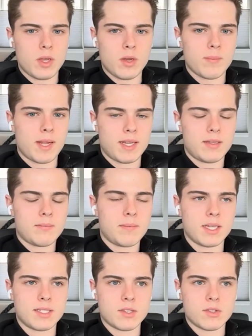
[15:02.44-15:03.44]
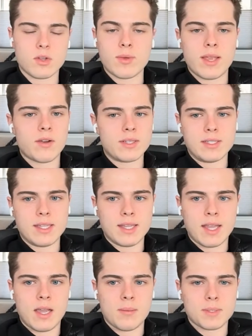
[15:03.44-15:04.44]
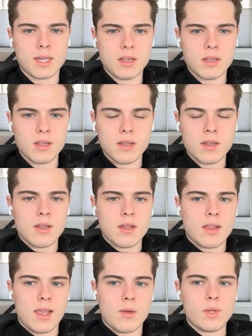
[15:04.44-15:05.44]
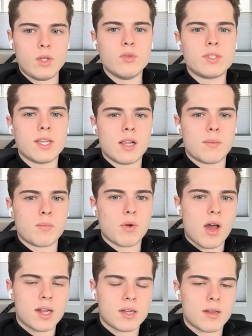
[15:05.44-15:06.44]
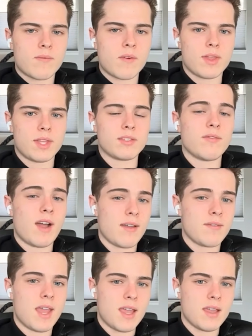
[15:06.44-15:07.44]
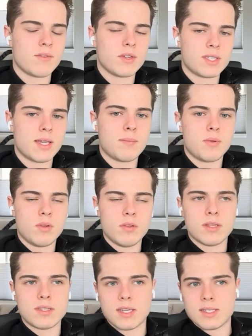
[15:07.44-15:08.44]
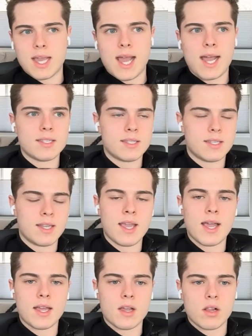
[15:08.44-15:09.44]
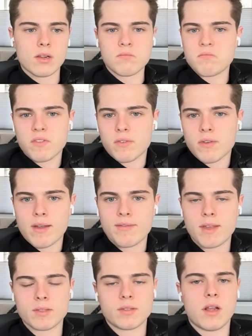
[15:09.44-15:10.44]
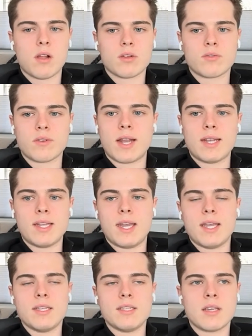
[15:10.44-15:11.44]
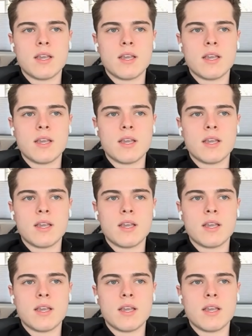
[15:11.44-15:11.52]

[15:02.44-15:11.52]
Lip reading: your money because there's no guarantee that they upsell. Like when you sell a product up front that's 5K, for example, let's say it's ads in the AI caller for $5,000 for 90 days,